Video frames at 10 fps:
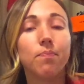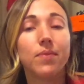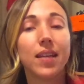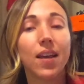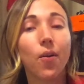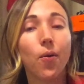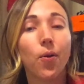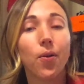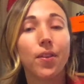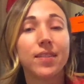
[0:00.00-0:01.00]
dig a
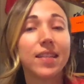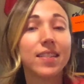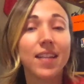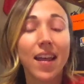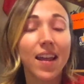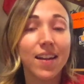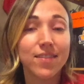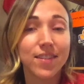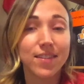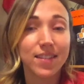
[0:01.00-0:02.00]
hole 6 to 8
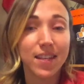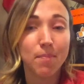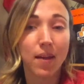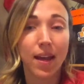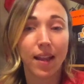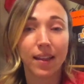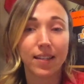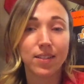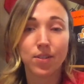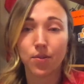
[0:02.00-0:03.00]
inches deep and at
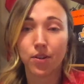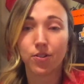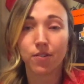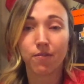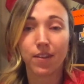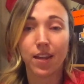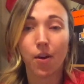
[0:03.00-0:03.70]
least 200 feet